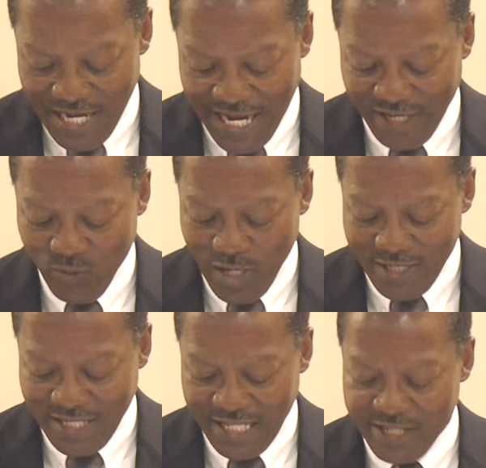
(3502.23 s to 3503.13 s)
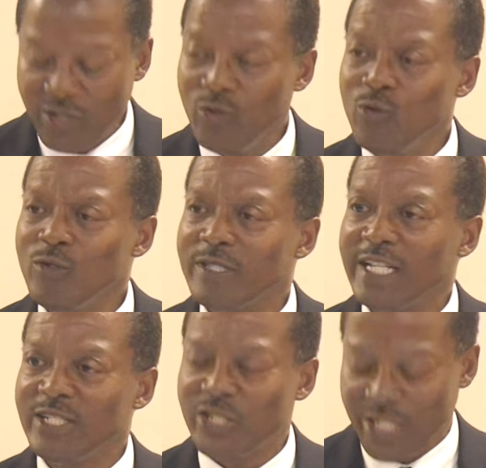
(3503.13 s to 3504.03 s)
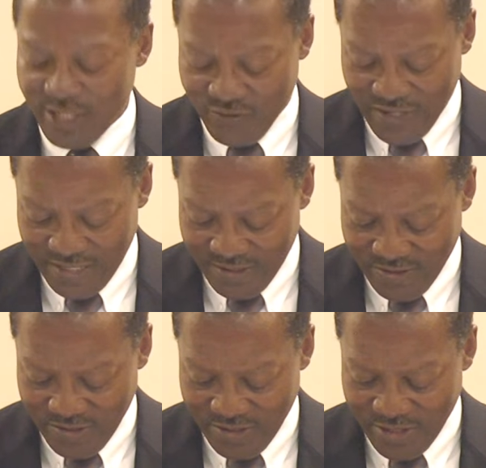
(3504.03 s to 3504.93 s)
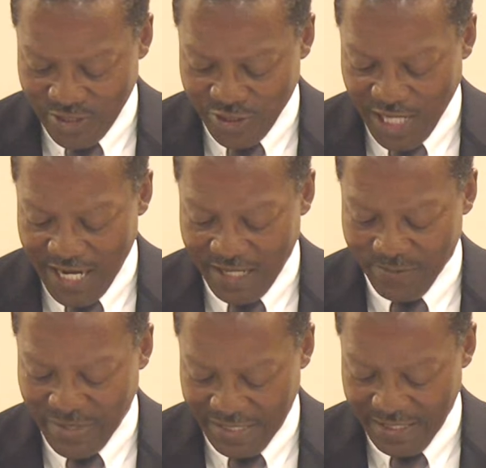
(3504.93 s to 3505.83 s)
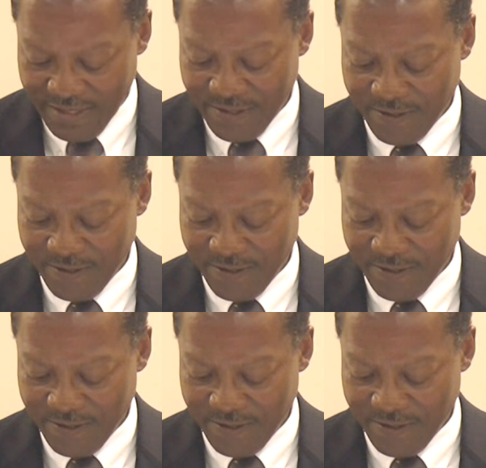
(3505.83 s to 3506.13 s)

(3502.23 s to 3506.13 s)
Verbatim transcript: And what these youth and children shall be